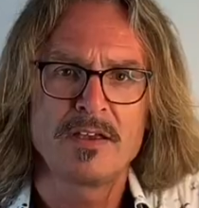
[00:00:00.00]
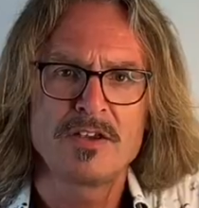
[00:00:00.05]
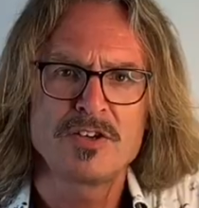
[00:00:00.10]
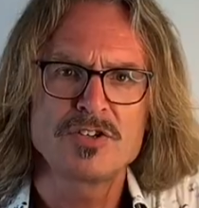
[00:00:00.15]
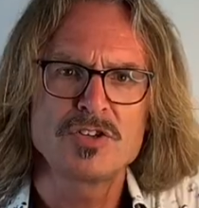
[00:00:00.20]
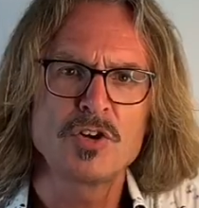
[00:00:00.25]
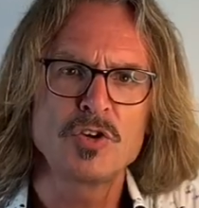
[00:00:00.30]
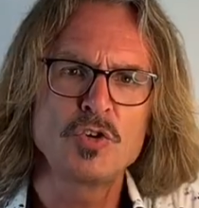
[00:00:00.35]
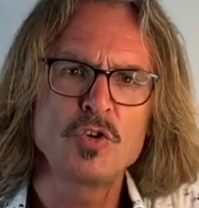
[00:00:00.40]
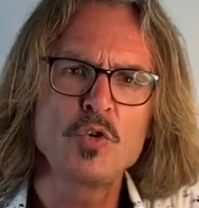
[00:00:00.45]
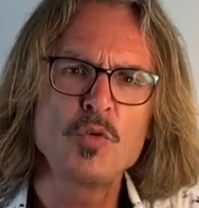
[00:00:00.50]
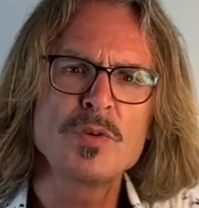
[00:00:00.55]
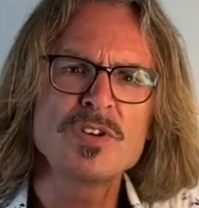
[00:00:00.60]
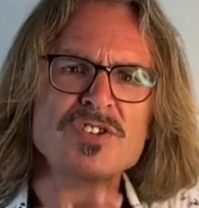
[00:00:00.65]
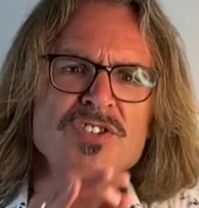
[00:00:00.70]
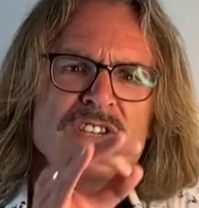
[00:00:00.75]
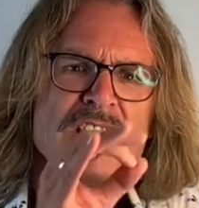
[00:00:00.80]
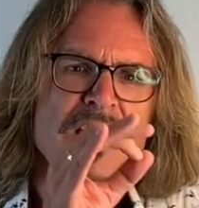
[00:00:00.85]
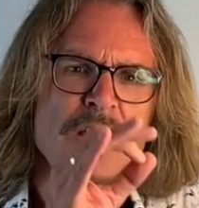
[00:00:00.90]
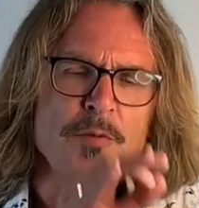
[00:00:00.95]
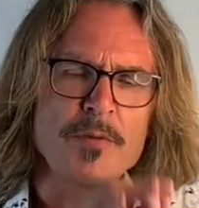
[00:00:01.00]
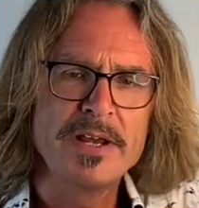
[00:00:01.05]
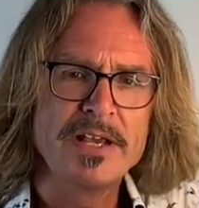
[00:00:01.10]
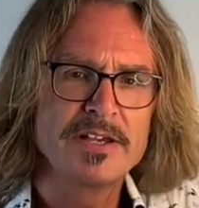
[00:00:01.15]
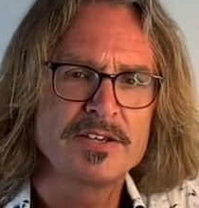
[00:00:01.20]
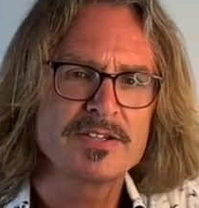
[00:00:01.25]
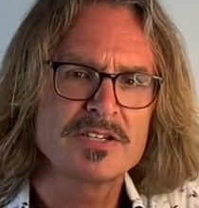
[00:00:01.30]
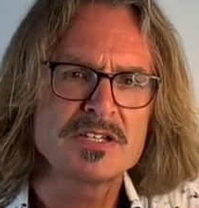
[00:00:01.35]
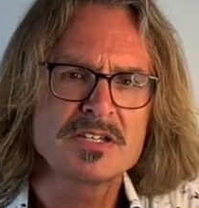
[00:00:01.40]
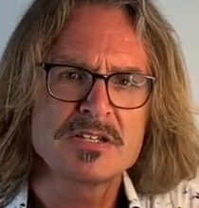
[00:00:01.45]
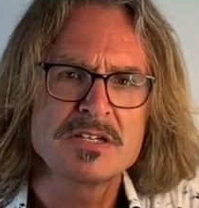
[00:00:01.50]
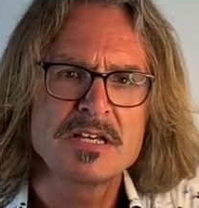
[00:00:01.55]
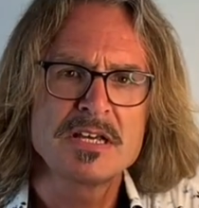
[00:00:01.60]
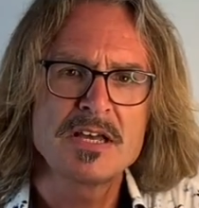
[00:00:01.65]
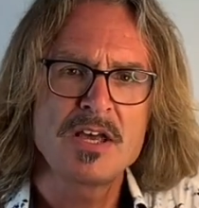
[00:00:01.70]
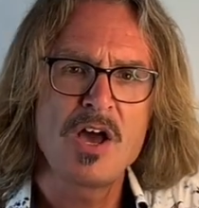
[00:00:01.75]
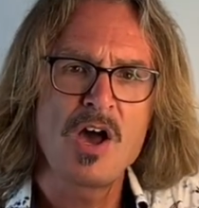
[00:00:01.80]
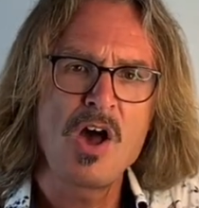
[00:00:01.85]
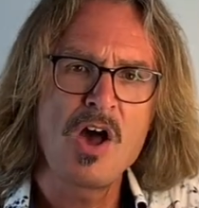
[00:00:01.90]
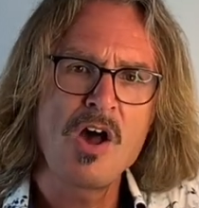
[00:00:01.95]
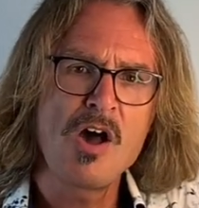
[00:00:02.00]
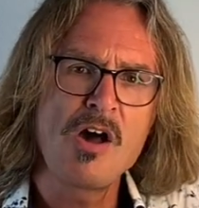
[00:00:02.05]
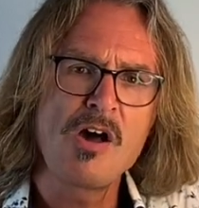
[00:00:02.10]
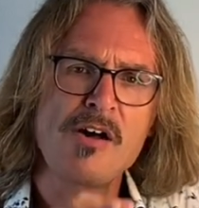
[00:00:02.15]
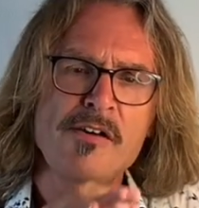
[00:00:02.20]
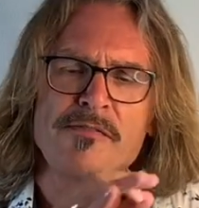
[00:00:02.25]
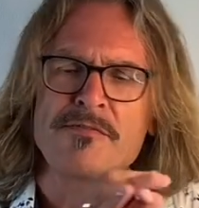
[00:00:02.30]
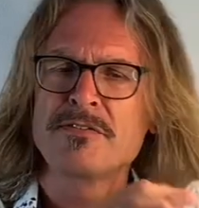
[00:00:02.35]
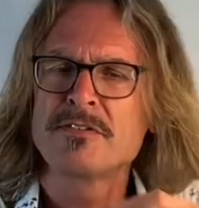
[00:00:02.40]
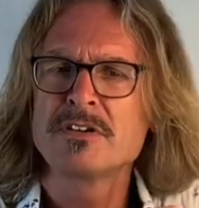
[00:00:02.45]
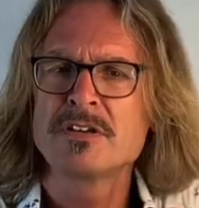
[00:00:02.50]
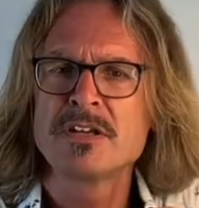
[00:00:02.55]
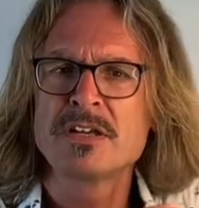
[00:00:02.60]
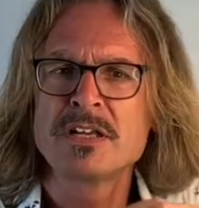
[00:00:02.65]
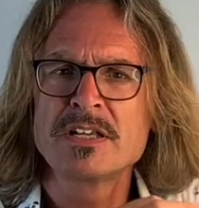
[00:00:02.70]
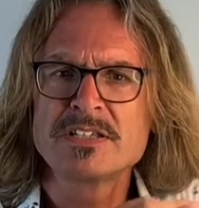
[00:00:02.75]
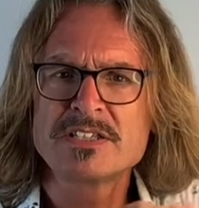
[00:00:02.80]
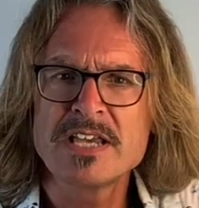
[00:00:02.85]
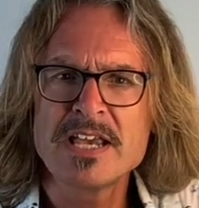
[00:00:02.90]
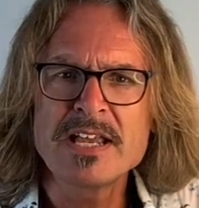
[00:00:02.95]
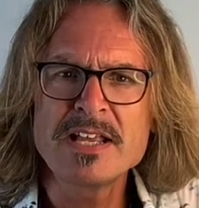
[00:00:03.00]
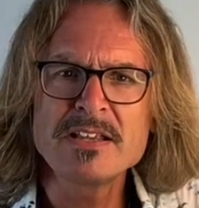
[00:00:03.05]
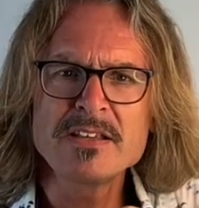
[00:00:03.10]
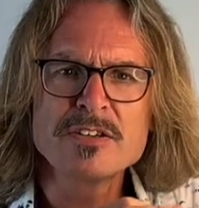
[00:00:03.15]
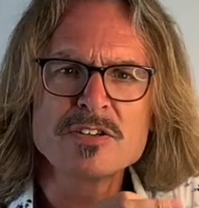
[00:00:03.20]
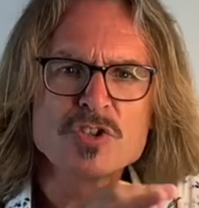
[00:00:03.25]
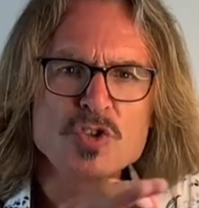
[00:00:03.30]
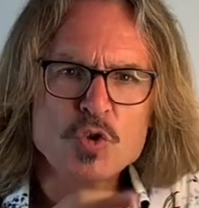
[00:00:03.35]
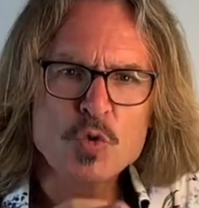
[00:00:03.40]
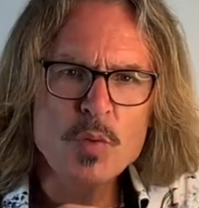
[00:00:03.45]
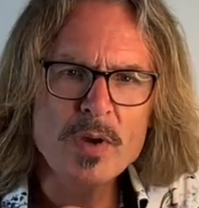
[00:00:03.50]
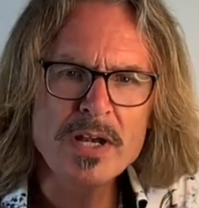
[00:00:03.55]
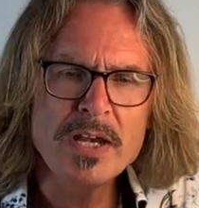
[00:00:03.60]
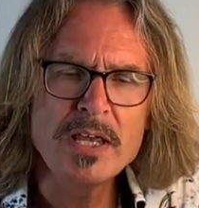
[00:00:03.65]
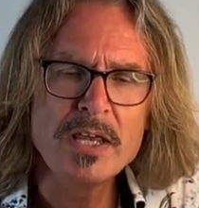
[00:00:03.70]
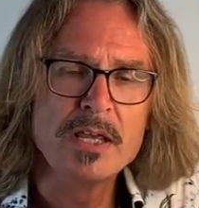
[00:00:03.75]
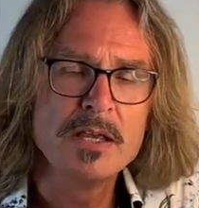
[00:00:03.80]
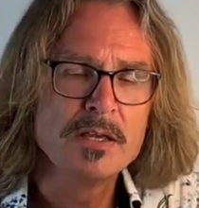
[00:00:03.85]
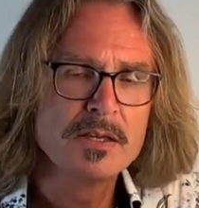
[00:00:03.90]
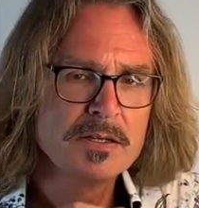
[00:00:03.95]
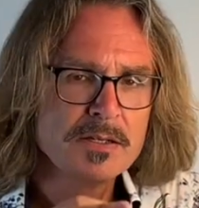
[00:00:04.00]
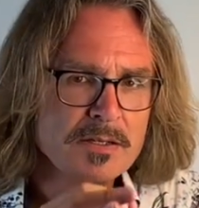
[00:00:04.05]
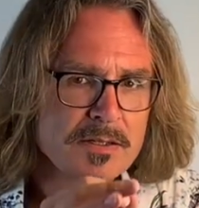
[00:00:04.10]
So do a series of 10, 20